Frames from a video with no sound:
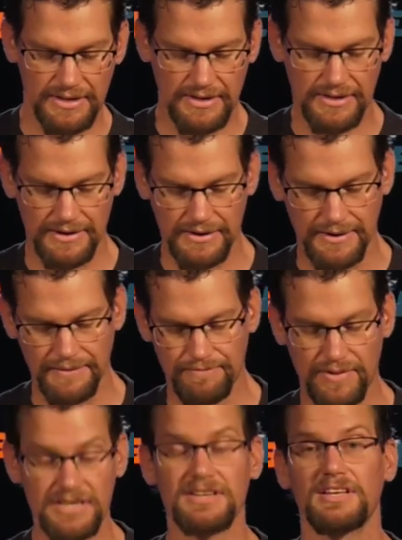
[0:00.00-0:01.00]
and
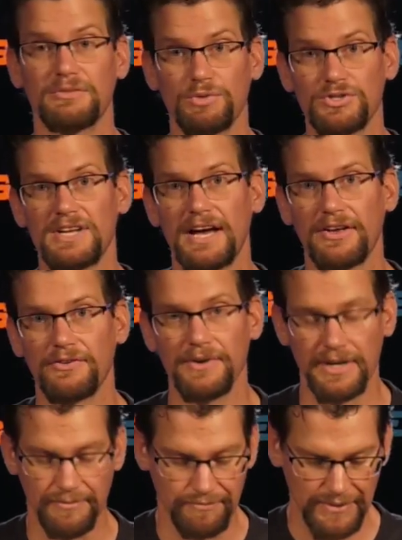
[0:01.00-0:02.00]
uh, to get the most accurate
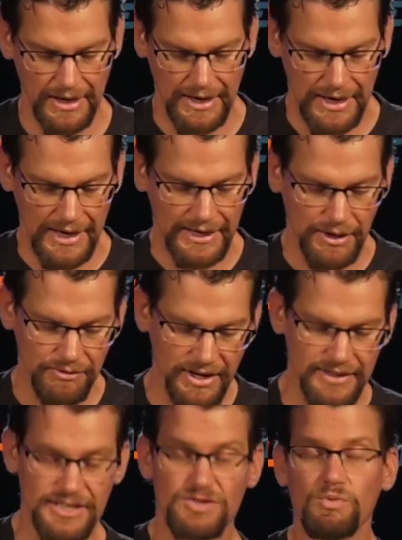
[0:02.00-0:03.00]
reading. Now we've
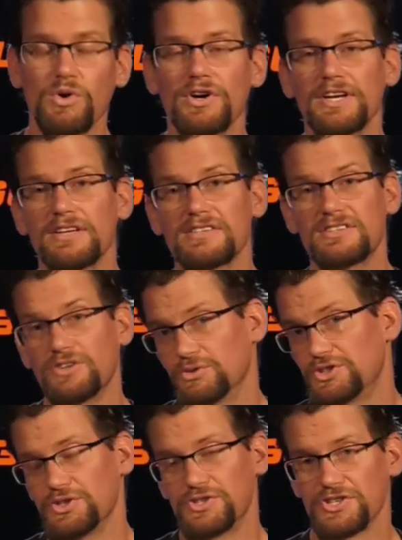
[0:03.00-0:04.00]
got these warnings,
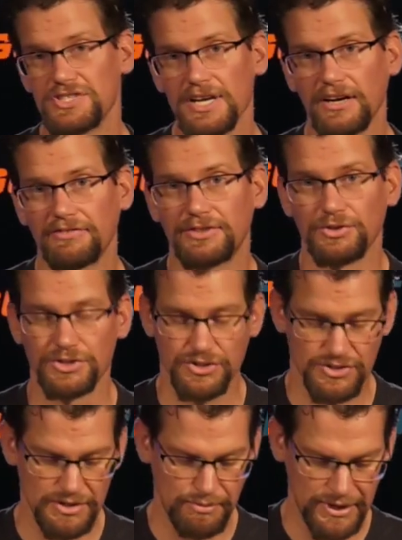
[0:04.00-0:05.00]
don't shoot yourself, don't
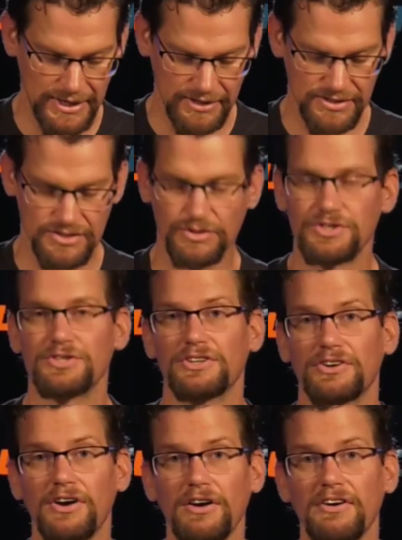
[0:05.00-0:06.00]
shoot somebody else, don't shoot
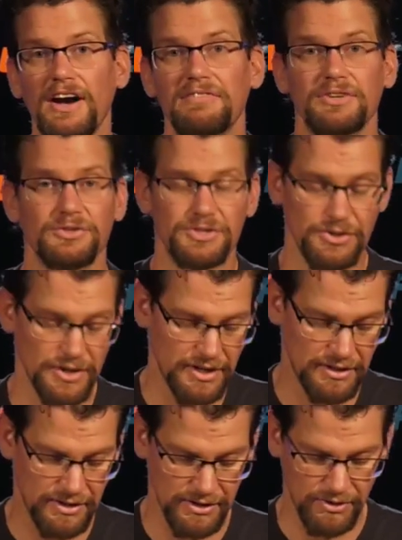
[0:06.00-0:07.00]
the chronograph, don't shoot
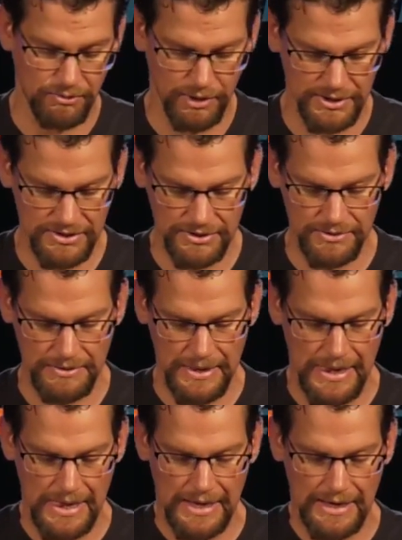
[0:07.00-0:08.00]
anything you don't want to
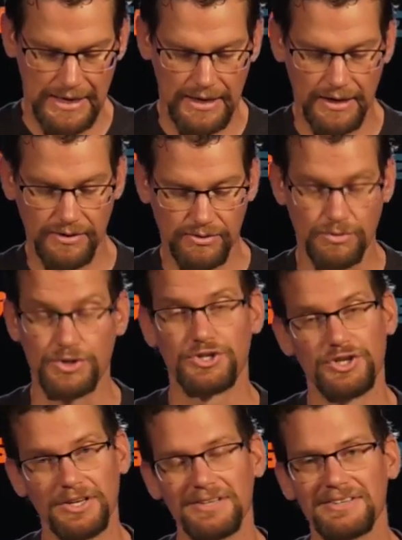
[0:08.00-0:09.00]
uh, or
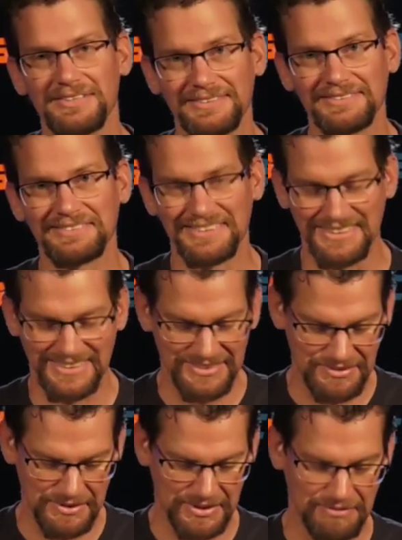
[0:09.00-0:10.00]
shouldn't, uh,
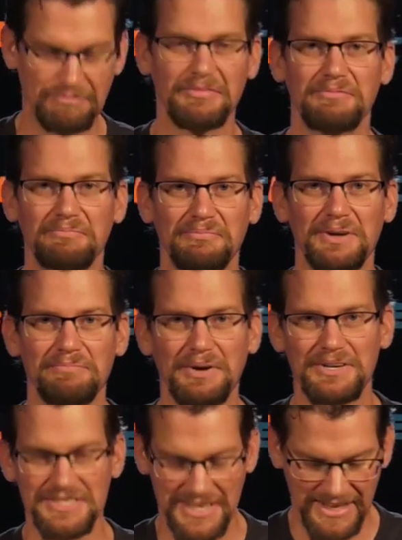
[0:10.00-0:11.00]
well,
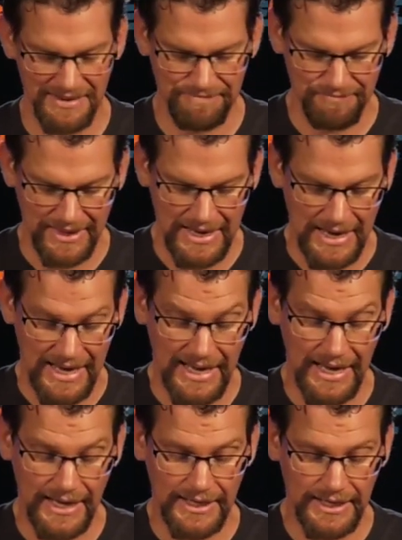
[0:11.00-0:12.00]
better say that.
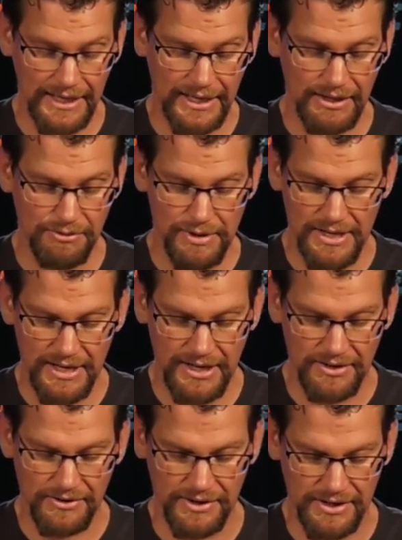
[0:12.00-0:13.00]
And uh, we
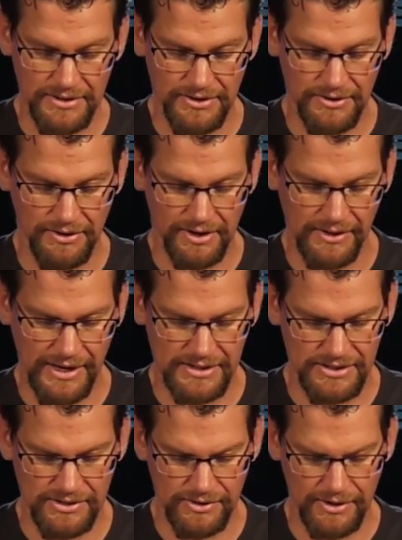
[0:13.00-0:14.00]
had agreed to do all that
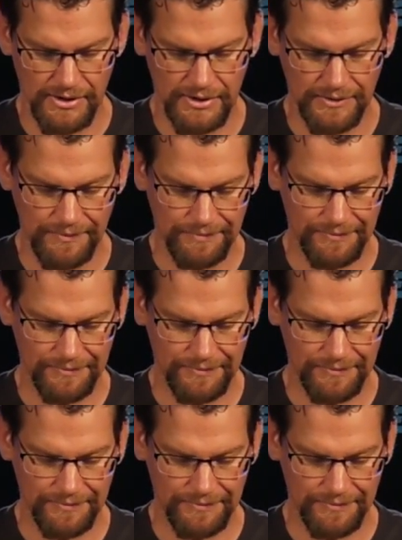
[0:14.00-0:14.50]
sort of thing.